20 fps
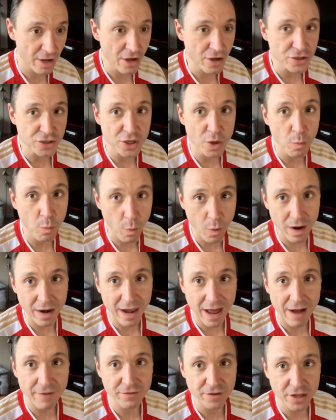So you will
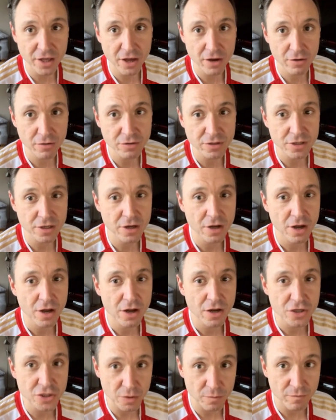have to use
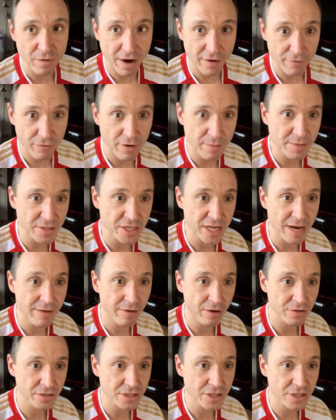some rank 3 materials.